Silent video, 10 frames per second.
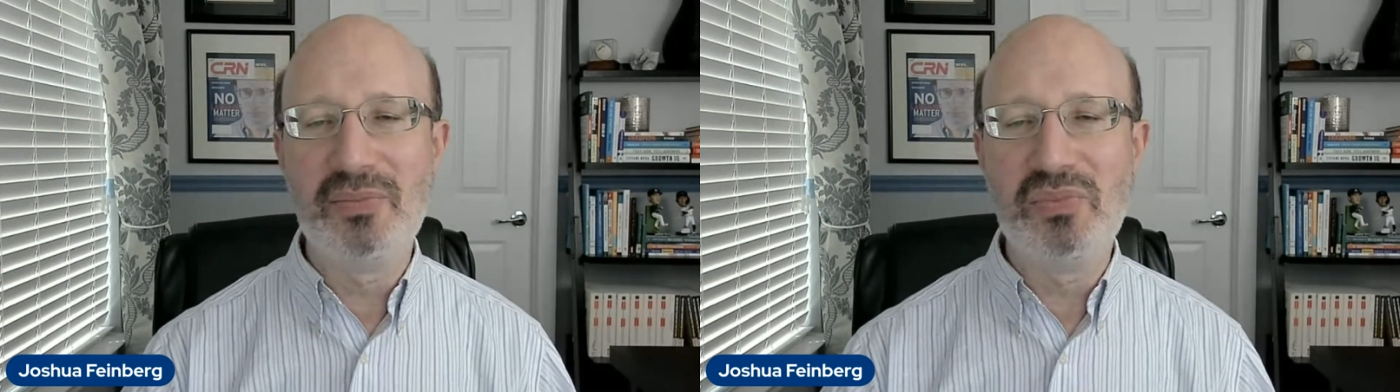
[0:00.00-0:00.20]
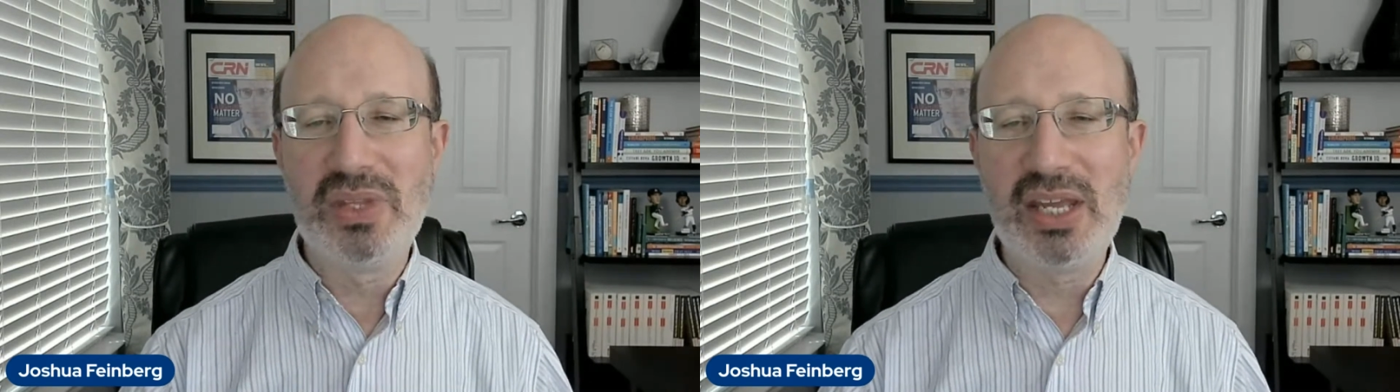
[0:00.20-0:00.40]

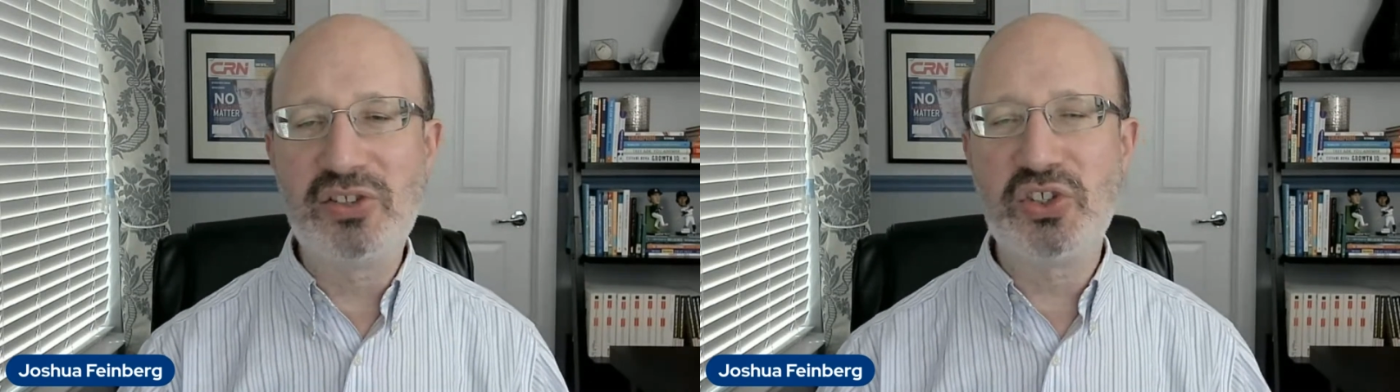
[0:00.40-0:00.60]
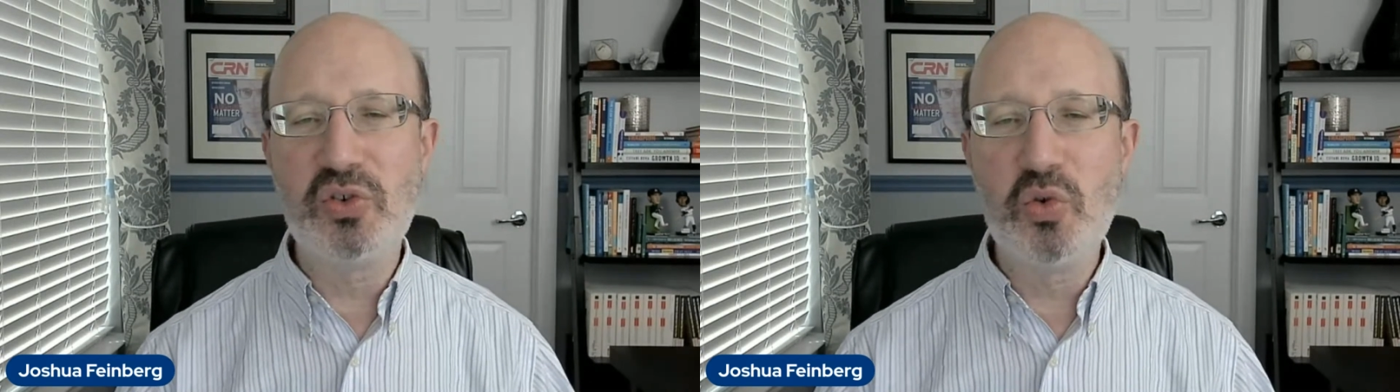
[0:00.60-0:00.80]

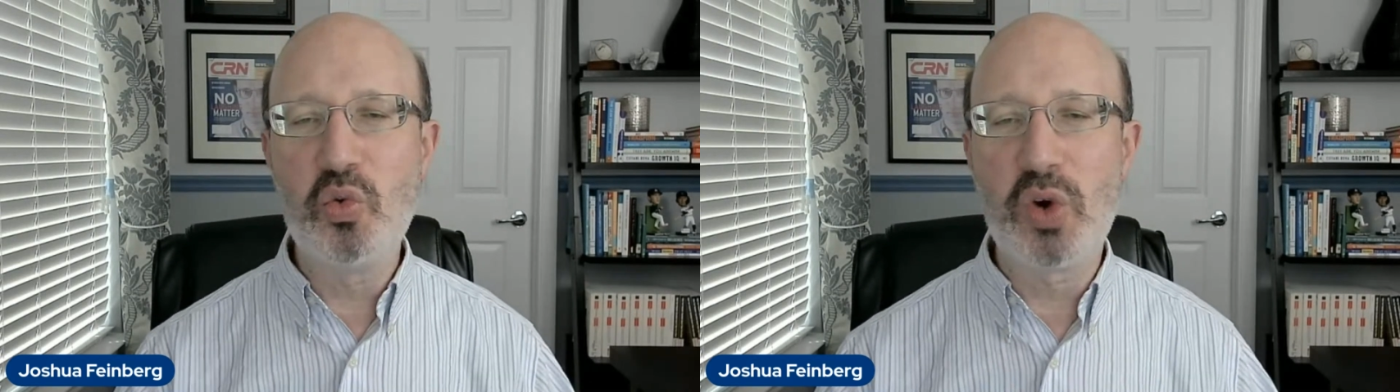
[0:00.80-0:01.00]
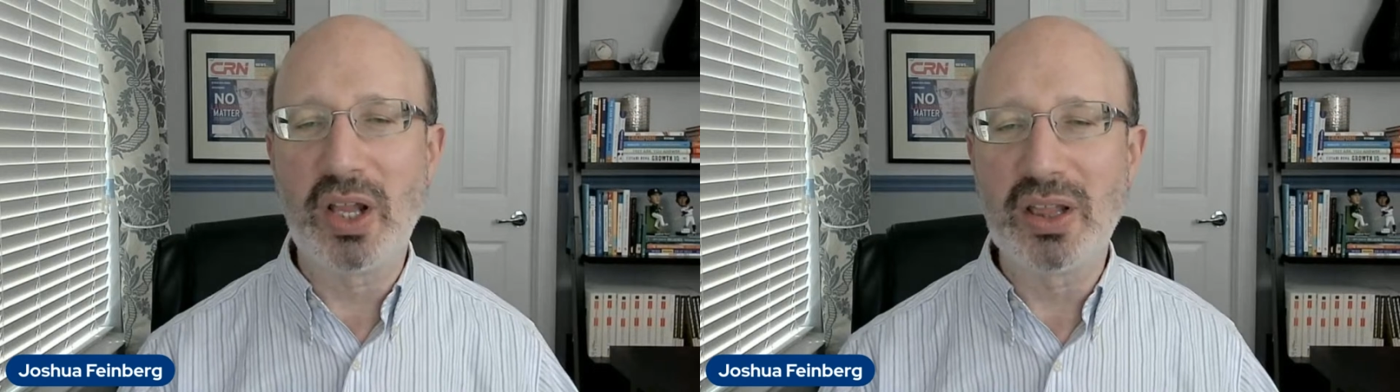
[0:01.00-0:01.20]
needs
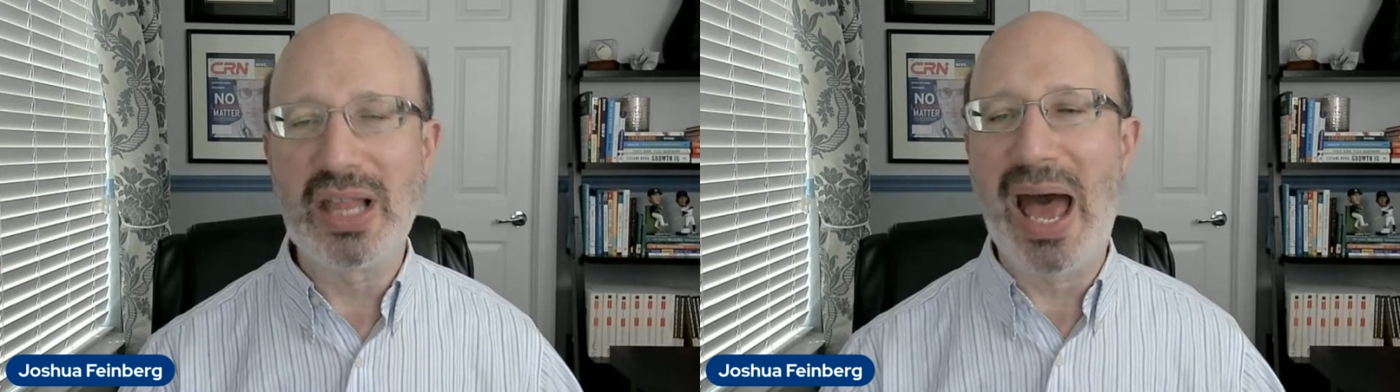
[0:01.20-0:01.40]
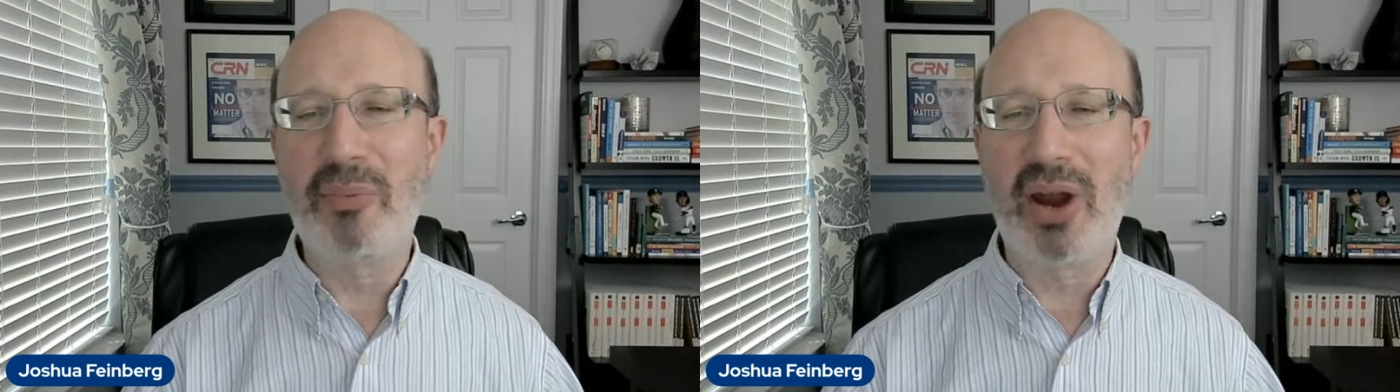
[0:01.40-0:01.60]
to
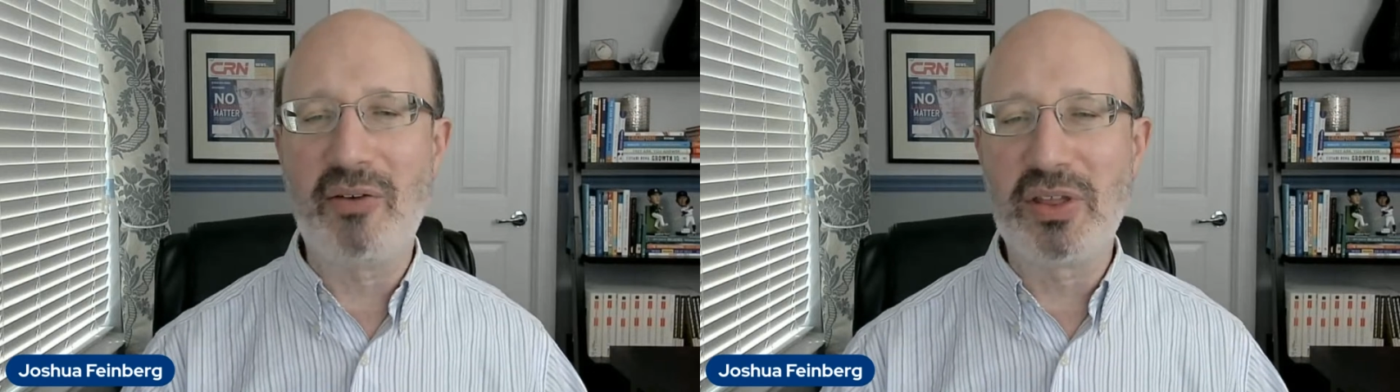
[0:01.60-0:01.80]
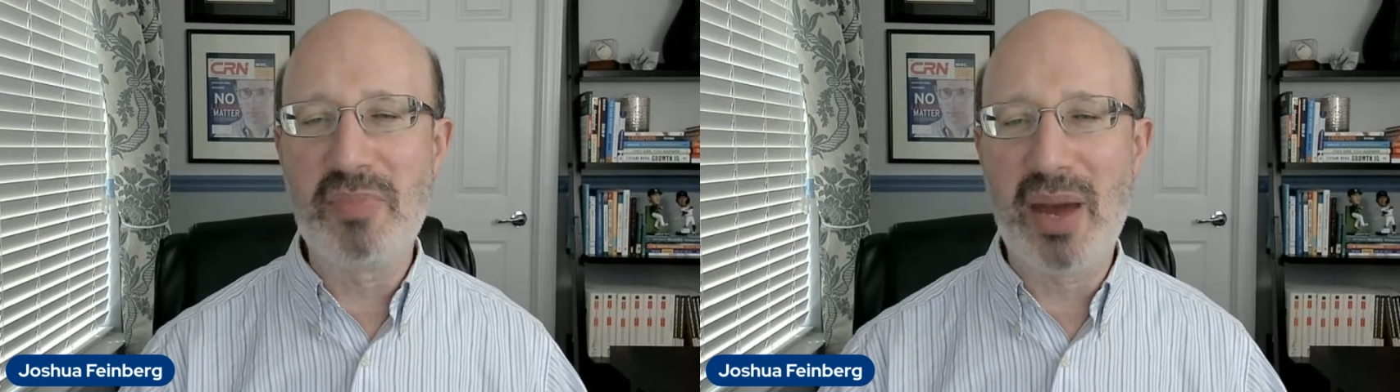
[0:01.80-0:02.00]
collaborate
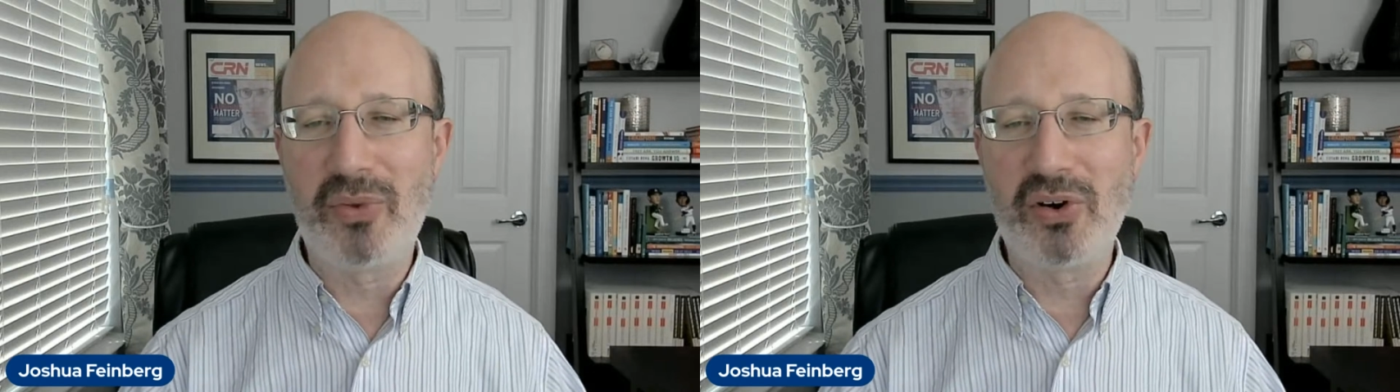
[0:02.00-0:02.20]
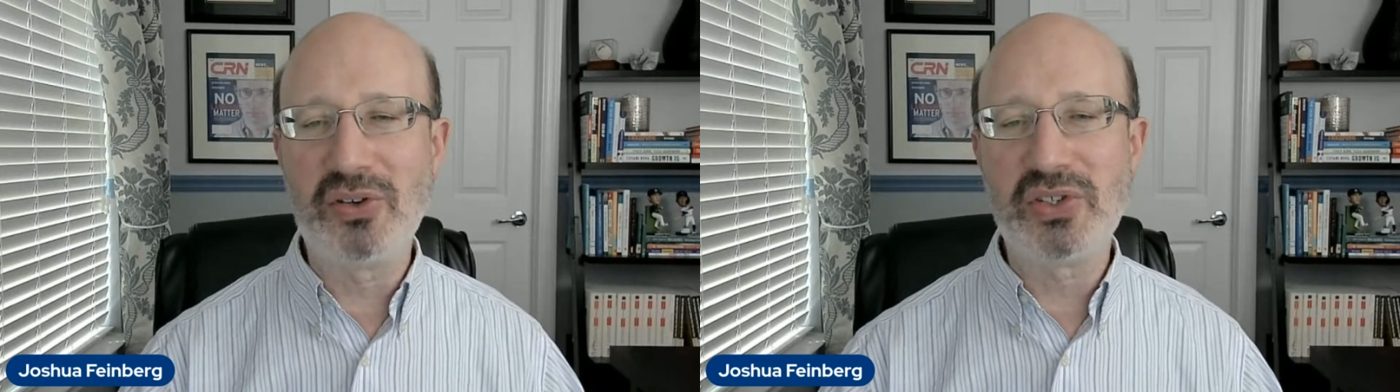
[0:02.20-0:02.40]
with
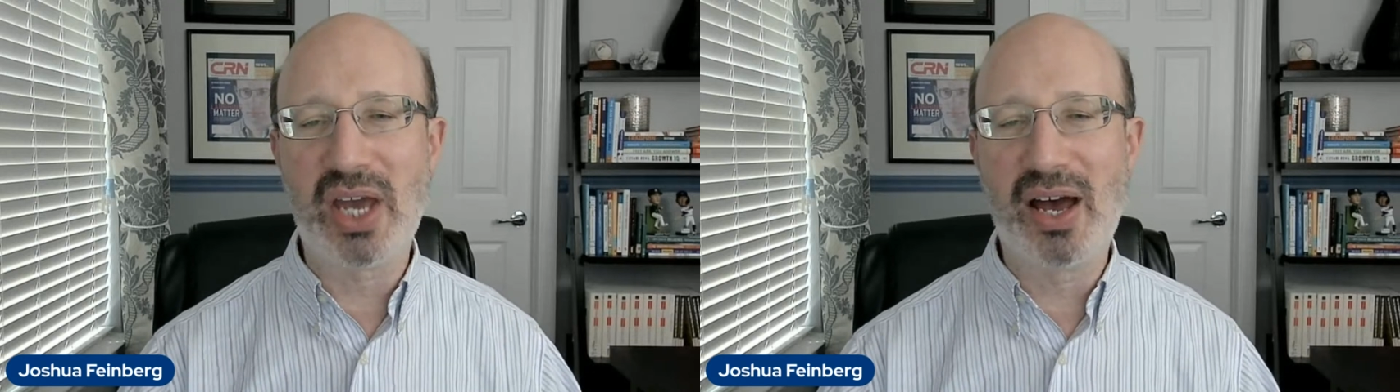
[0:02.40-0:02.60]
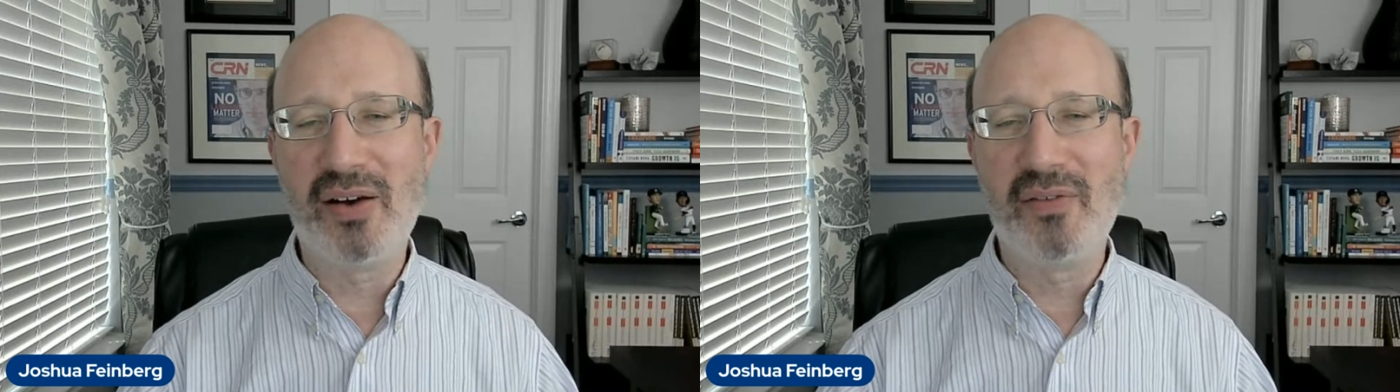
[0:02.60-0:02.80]
members
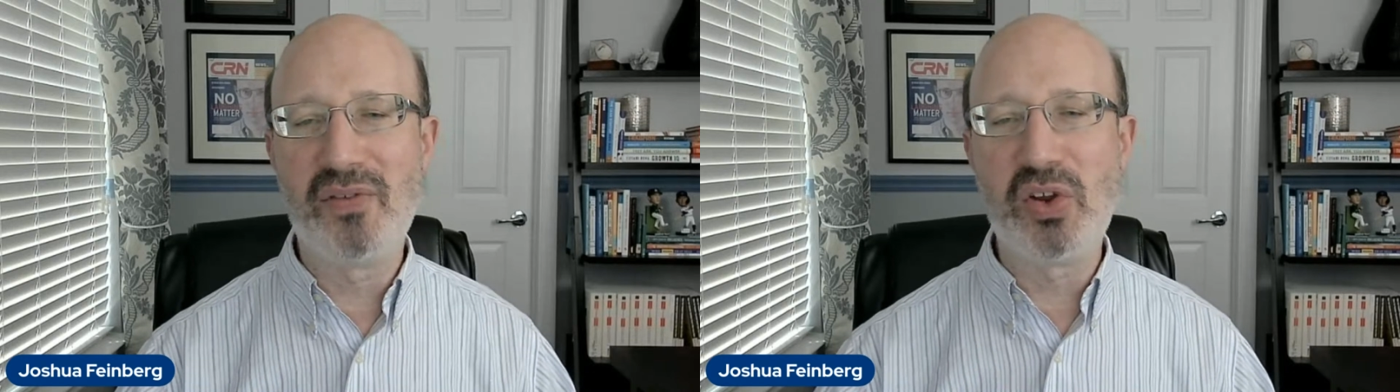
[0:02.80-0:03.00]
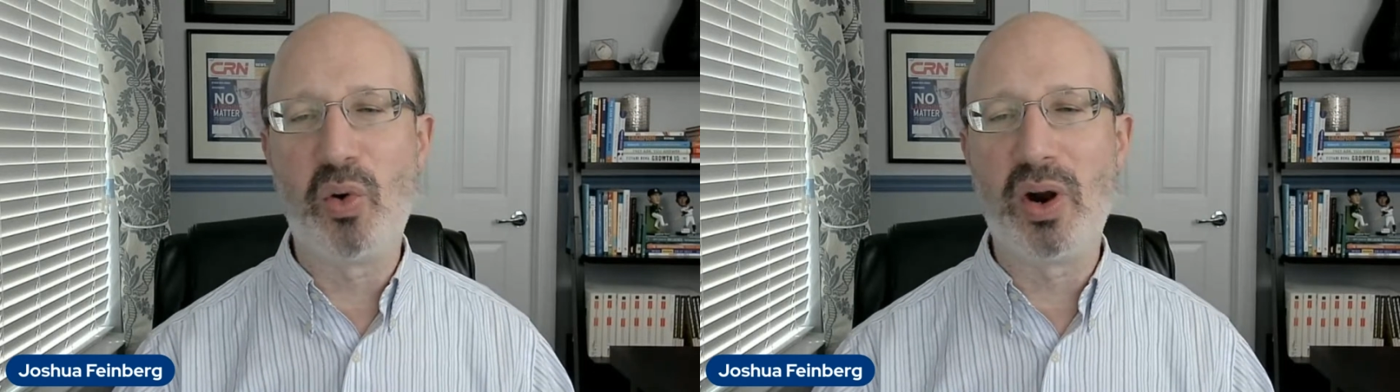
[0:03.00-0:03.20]
of
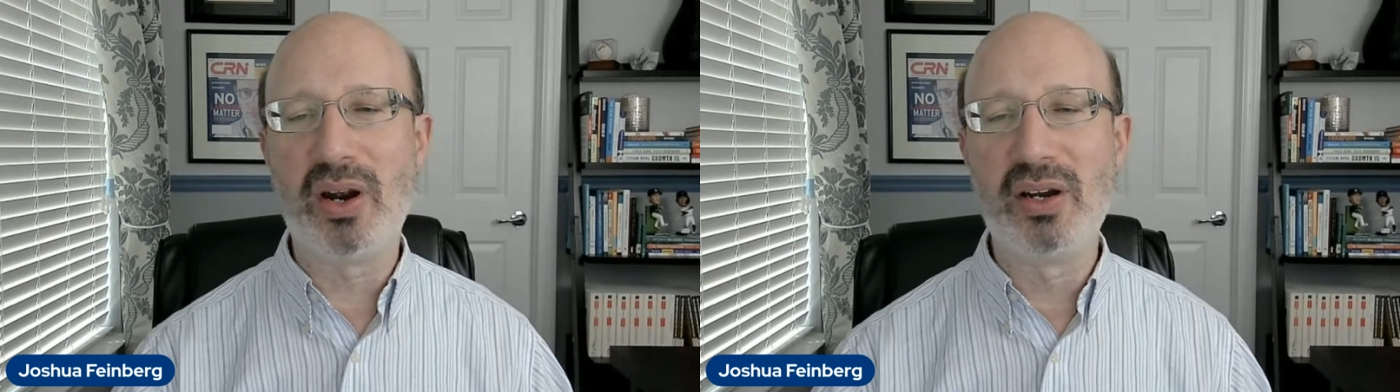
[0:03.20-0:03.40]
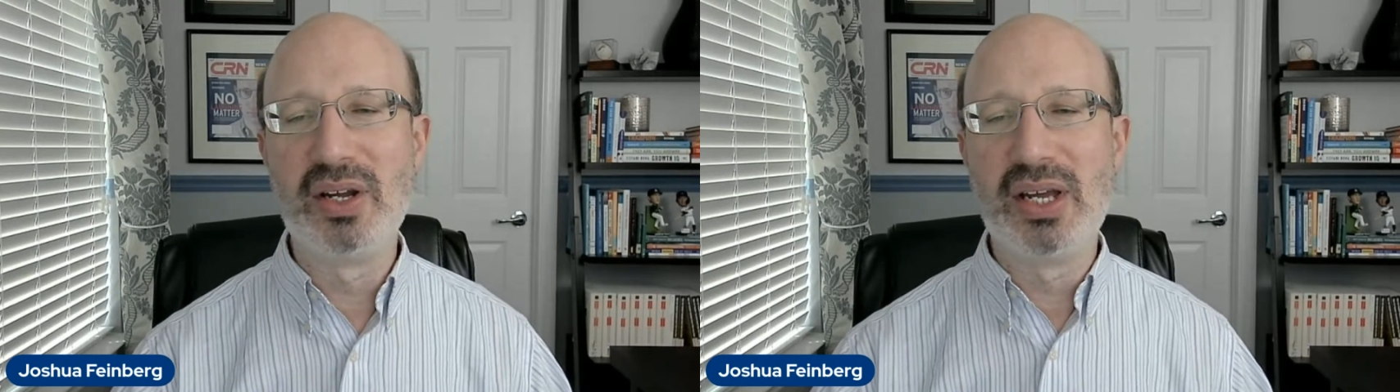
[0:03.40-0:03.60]
your